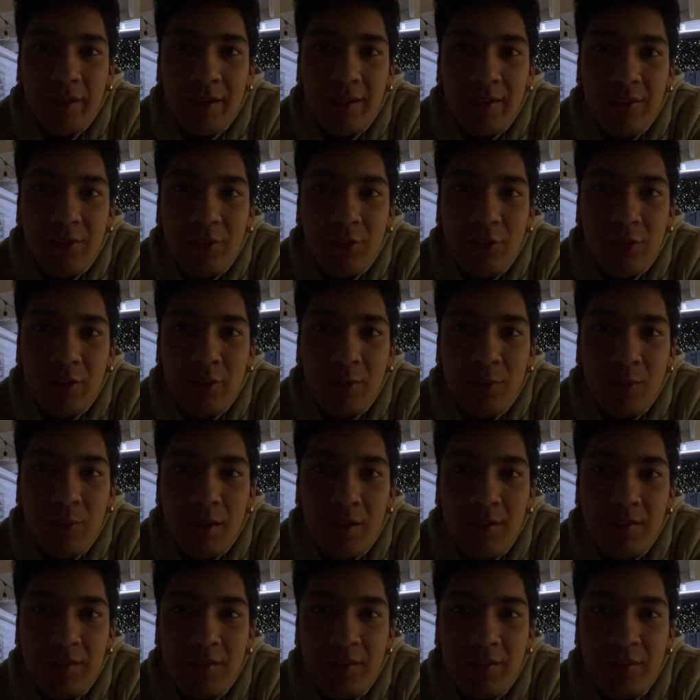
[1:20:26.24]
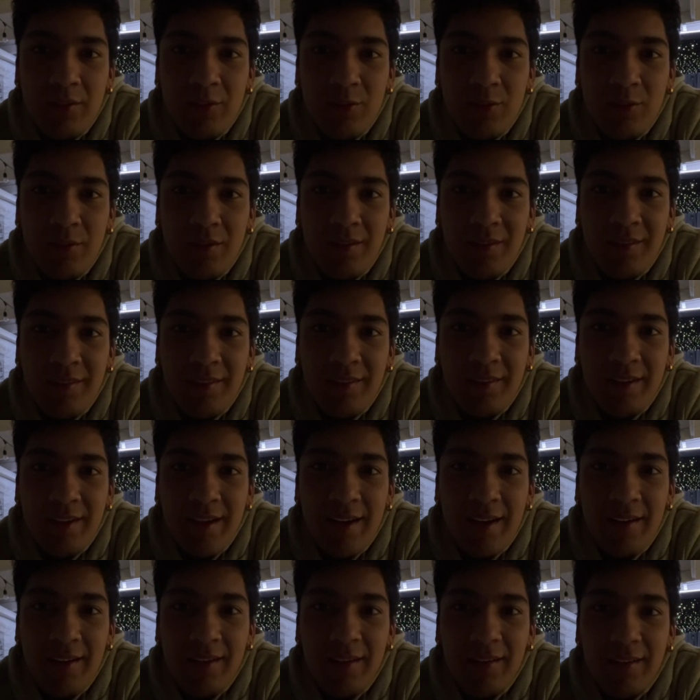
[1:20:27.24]
when I started watching streets
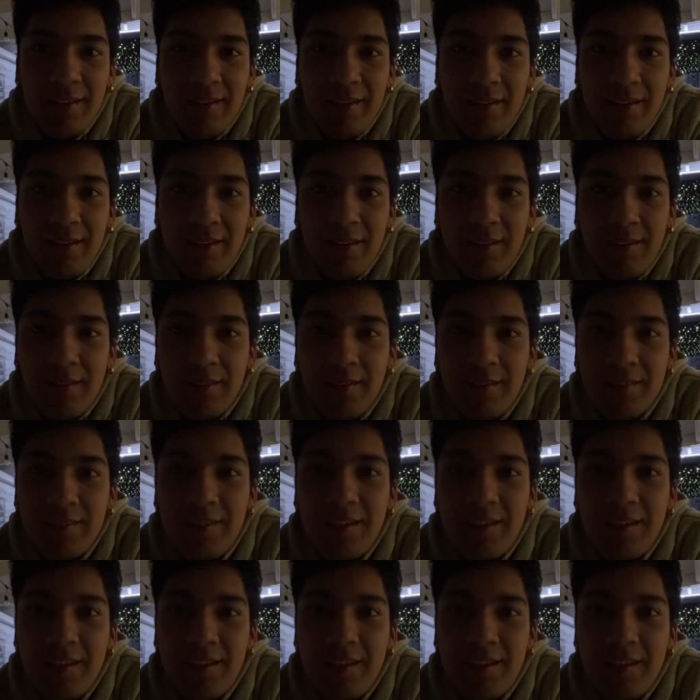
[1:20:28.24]
and added others.